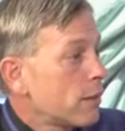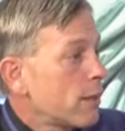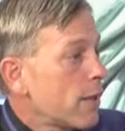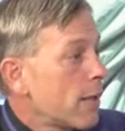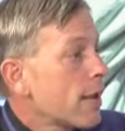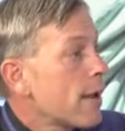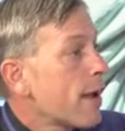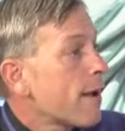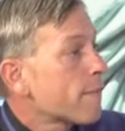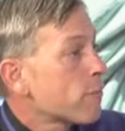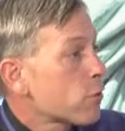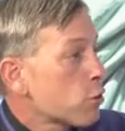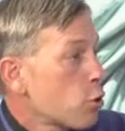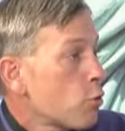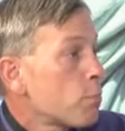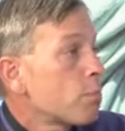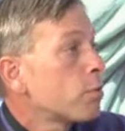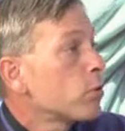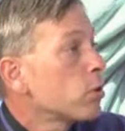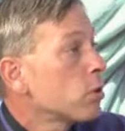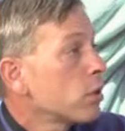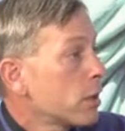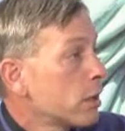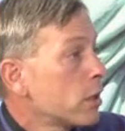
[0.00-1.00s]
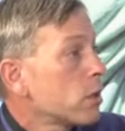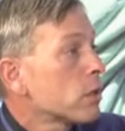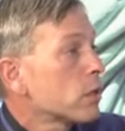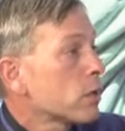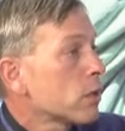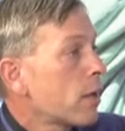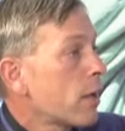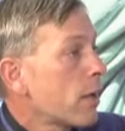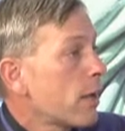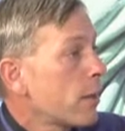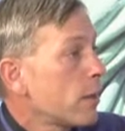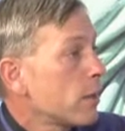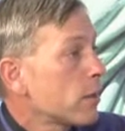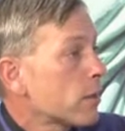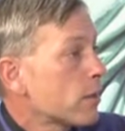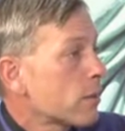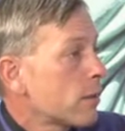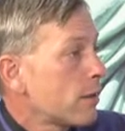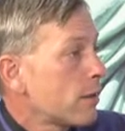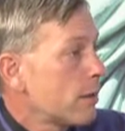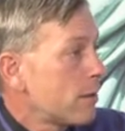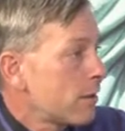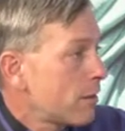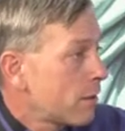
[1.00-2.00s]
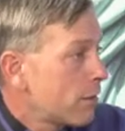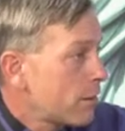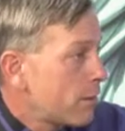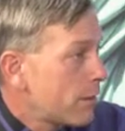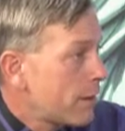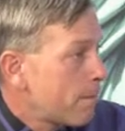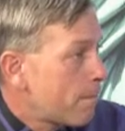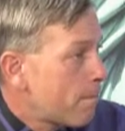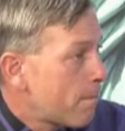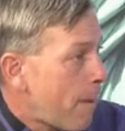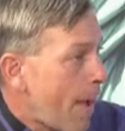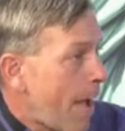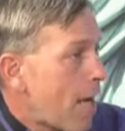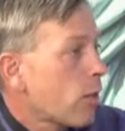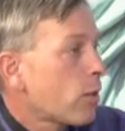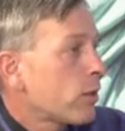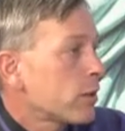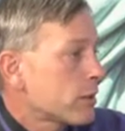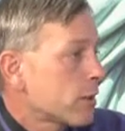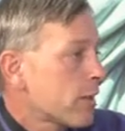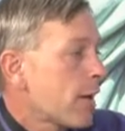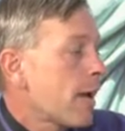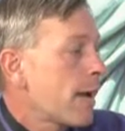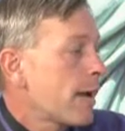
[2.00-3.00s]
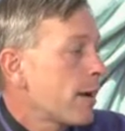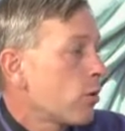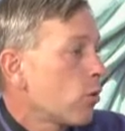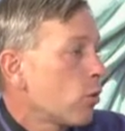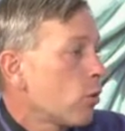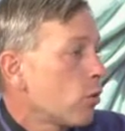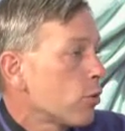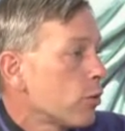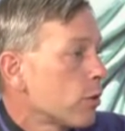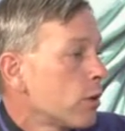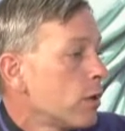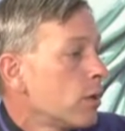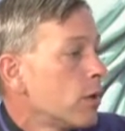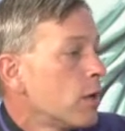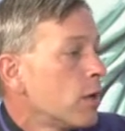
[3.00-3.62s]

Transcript: they have so politicized the ballot titles.